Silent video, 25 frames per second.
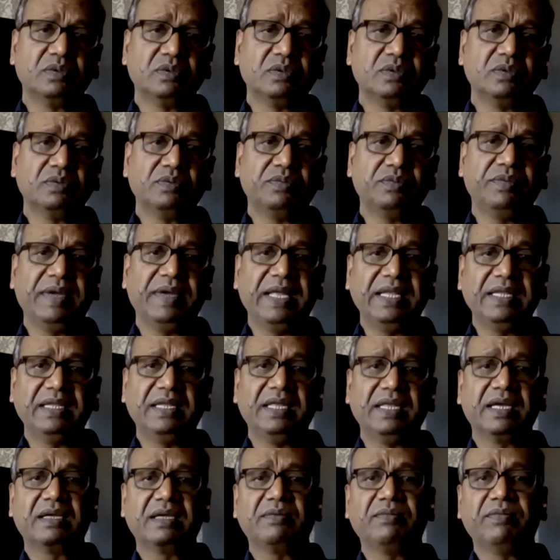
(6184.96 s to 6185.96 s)
to
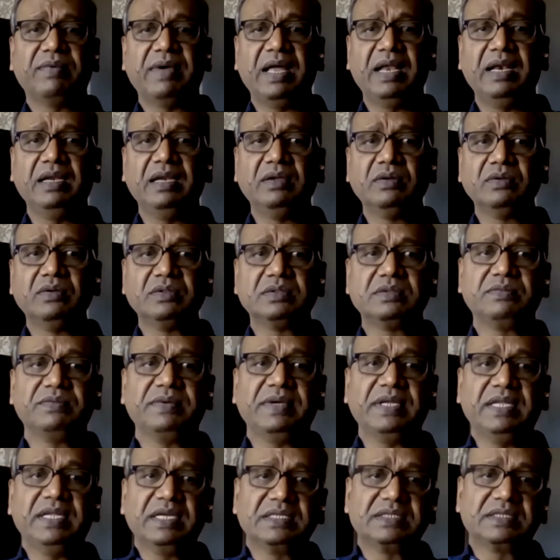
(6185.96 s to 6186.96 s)
Vedic values,
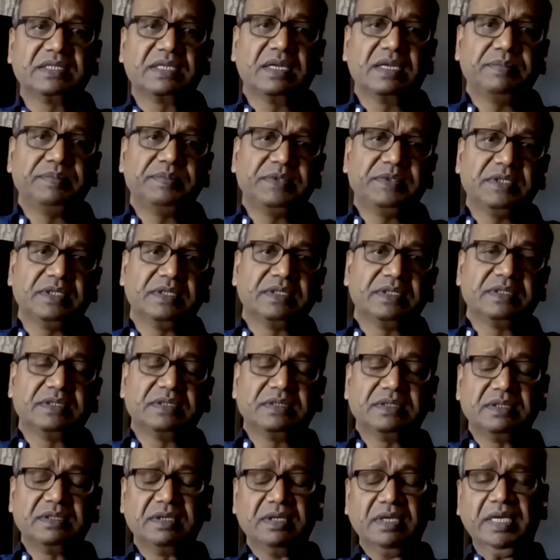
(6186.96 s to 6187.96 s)
Vedic
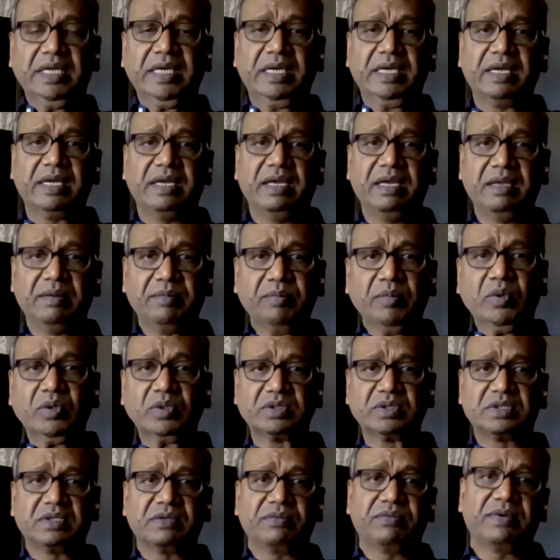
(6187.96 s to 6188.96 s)
scriptures in
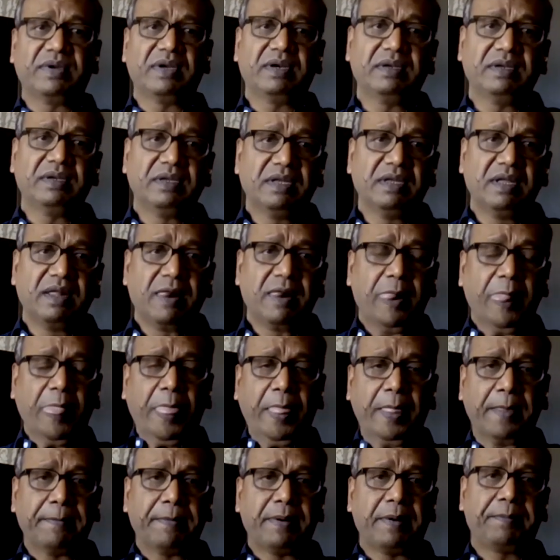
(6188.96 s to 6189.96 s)
most of our,
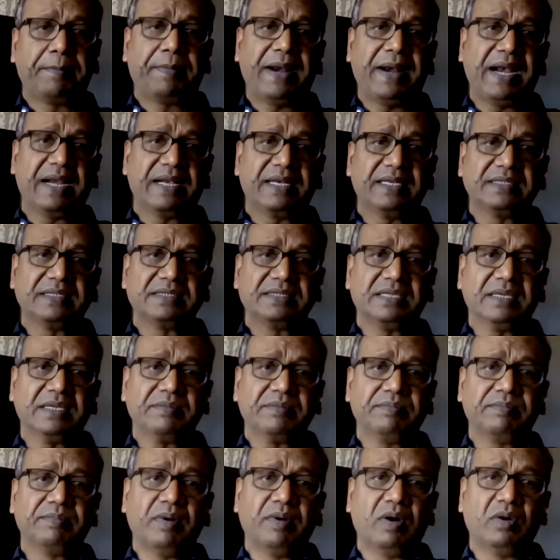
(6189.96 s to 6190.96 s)
but
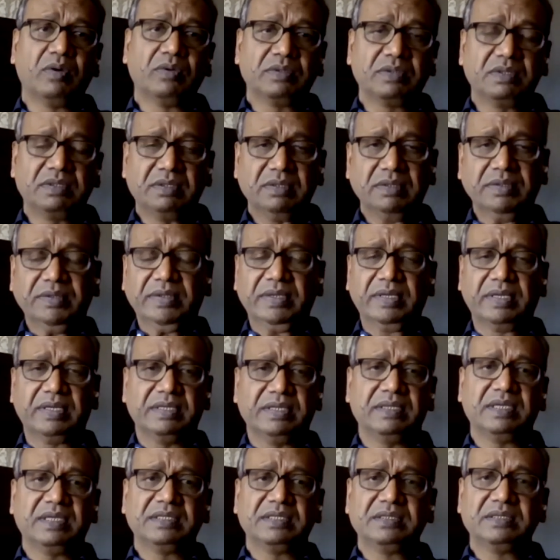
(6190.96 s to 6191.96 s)
practicing both,
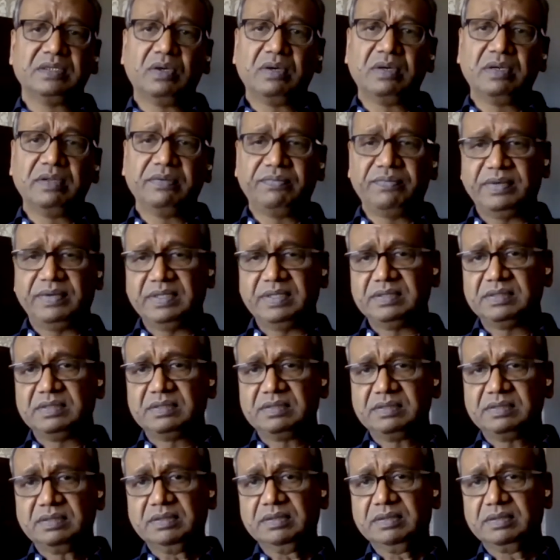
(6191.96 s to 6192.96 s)
there is no
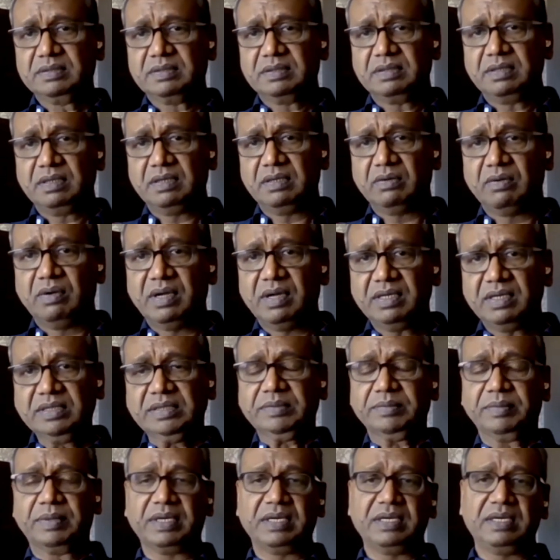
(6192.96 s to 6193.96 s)
difference. You know, Arya
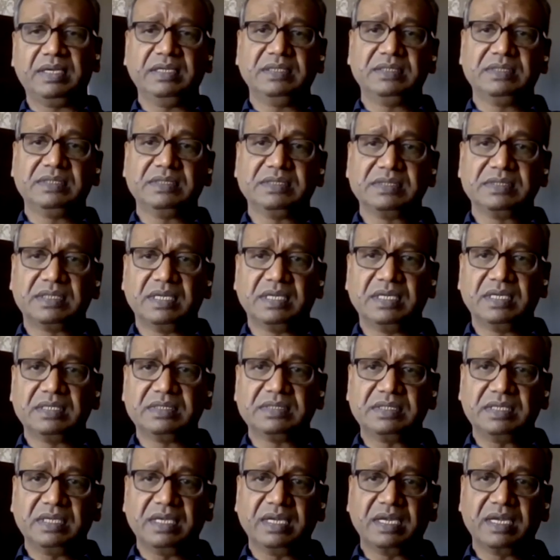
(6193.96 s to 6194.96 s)
Samaj teaches
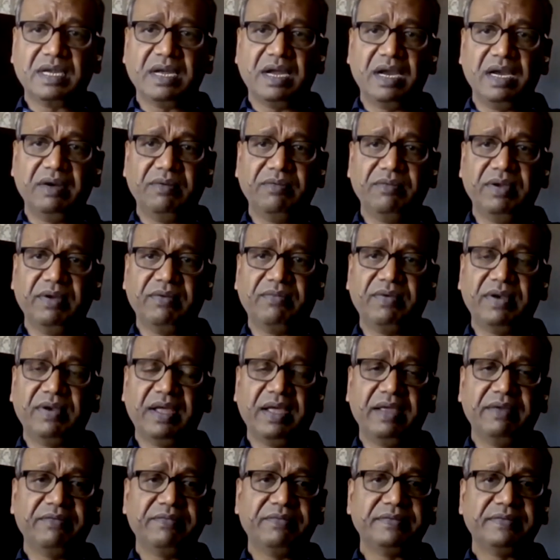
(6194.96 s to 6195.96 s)
us a kind way of
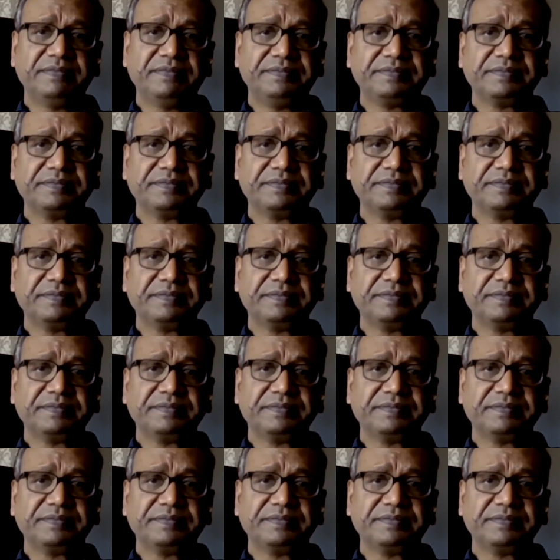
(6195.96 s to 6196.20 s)
life.